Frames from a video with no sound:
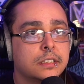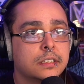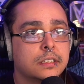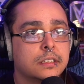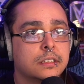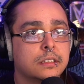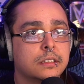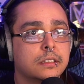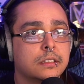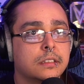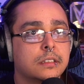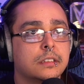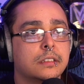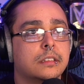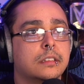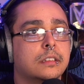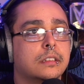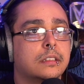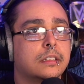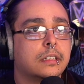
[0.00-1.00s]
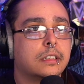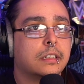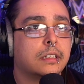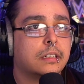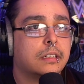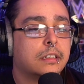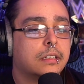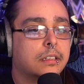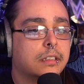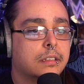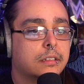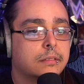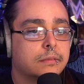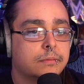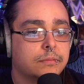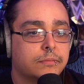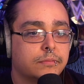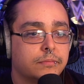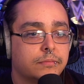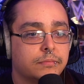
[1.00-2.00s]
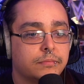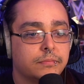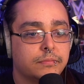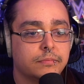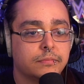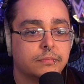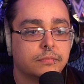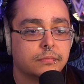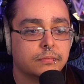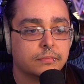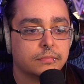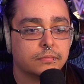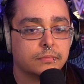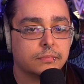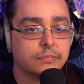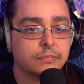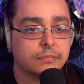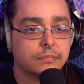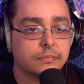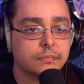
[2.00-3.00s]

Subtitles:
Nobody speaks.